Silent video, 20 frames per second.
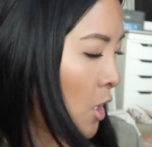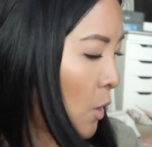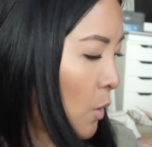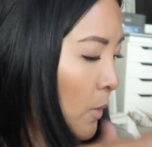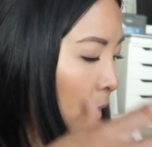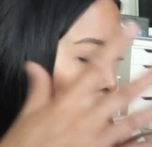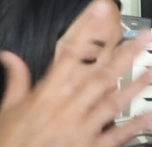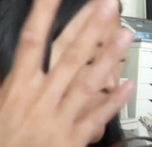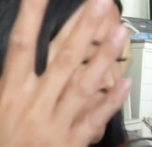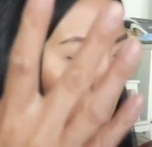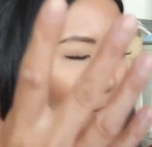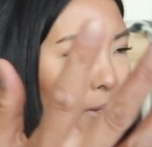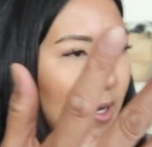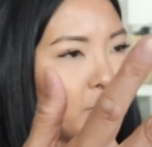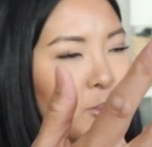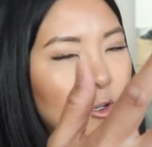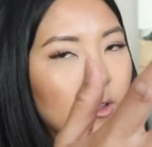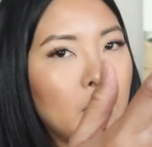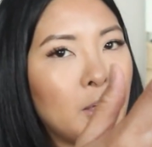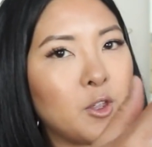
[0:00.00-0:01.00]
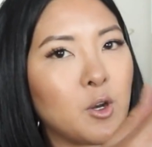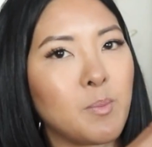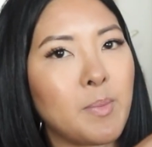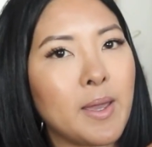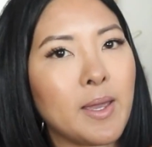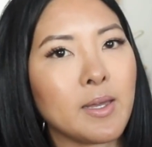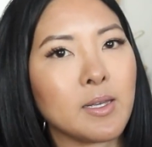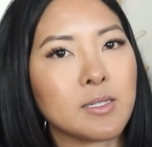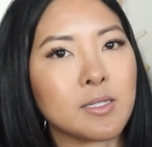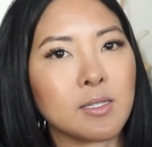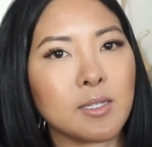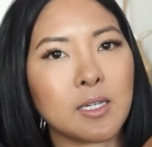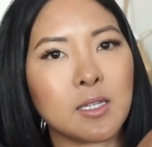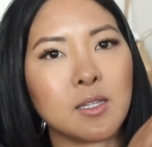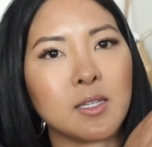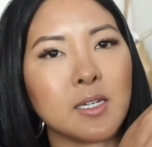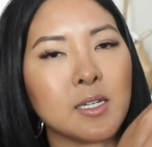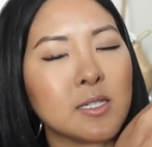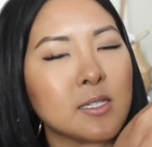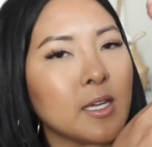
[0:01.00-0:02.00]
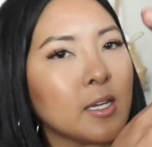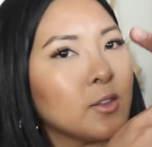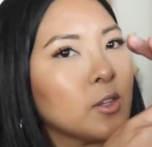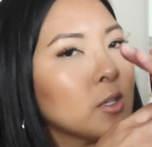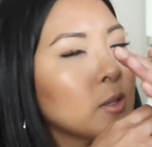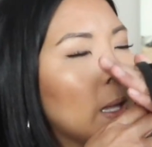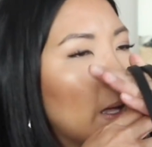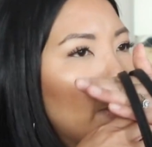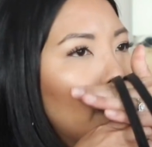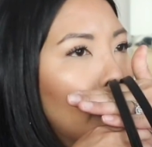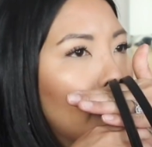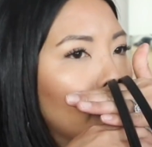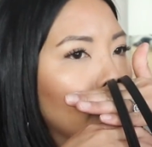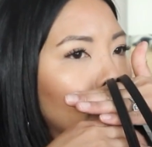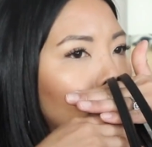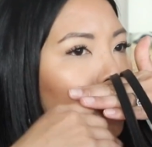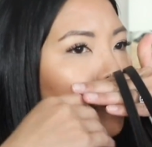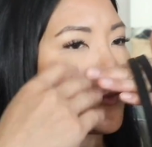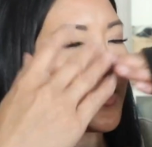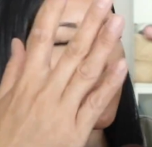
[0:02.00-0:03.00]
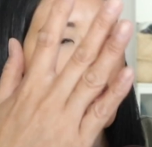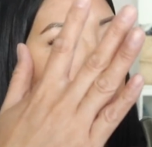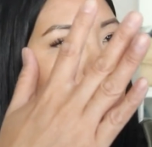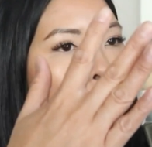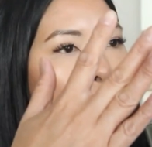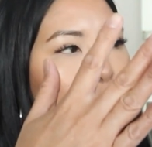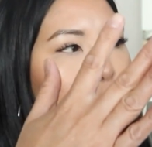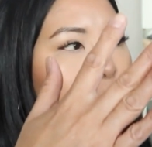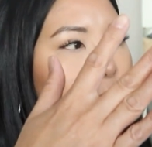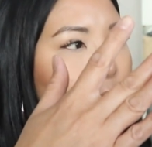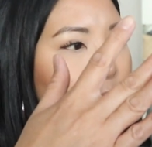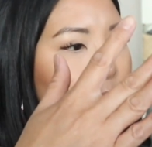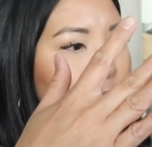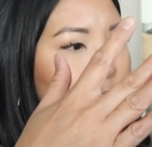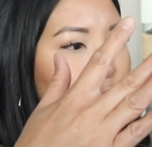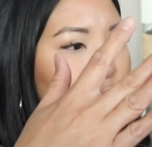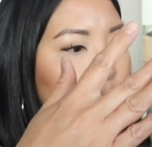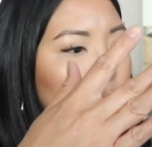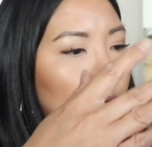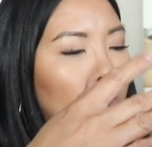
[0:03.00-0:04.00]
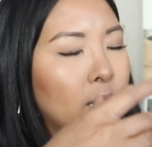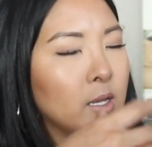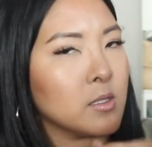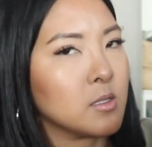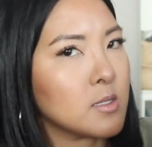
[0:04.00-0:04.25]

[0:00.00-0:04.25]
whereas all my other leather bags and like this, like the leather, there's no scent to it.